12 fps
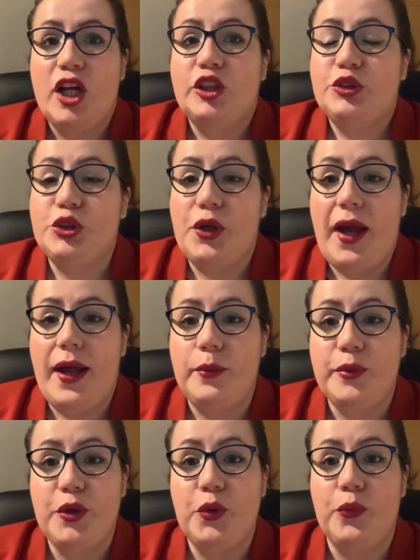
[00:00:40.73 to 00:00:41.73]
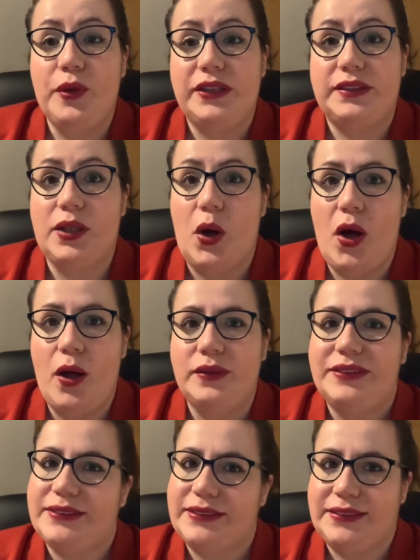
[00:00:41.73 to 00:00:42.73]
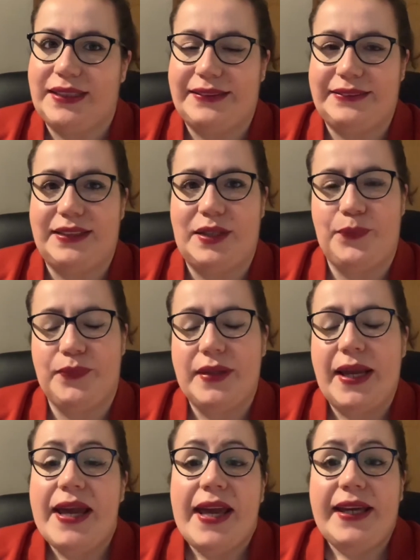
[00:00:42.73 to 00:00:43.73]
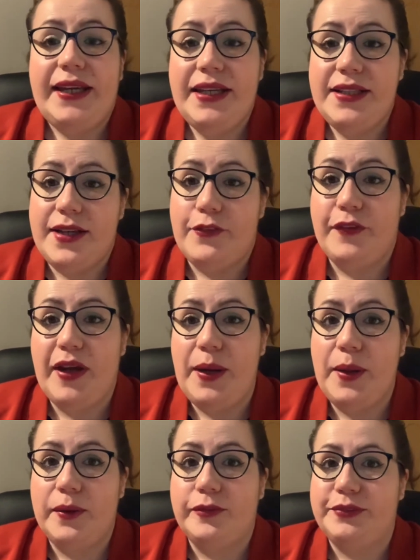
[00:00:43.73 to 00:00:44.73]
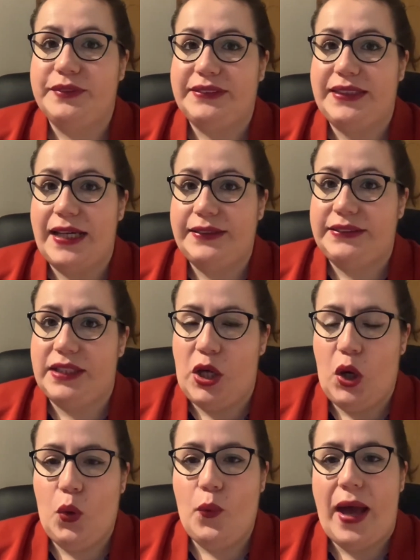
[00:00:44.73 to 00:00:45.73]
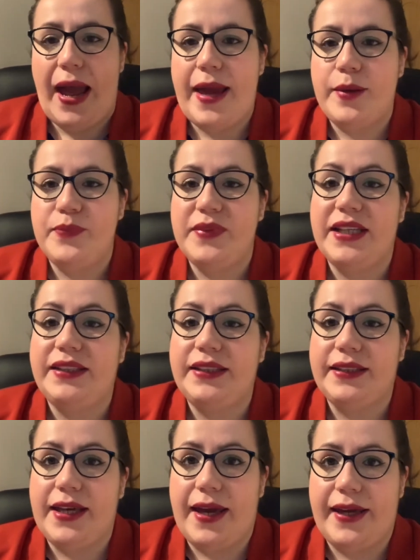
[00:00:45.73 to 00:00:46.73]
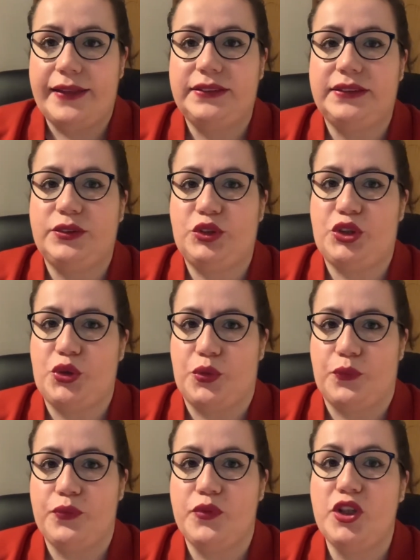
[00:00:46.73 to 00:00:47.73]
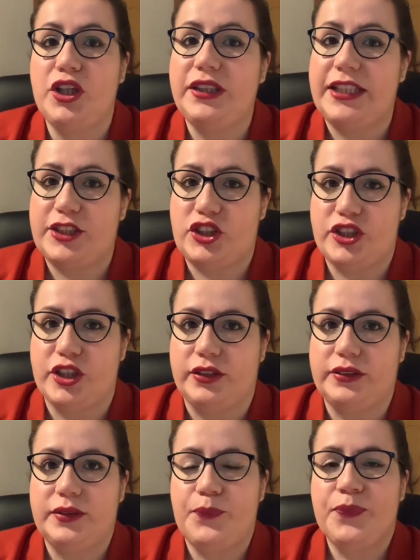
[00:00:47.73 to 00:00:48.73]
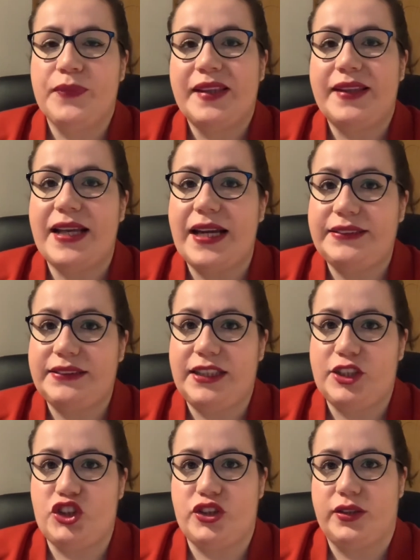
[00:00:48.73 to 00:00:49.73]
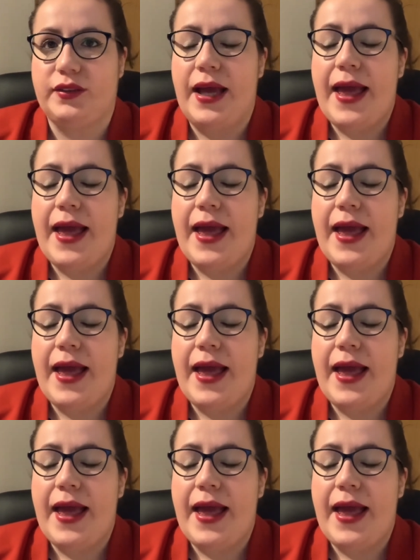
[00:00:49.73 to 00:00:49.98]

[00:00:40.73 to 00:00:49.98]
to help you with all the data. In the field of tax law, I'm dedicated to donation, taxation.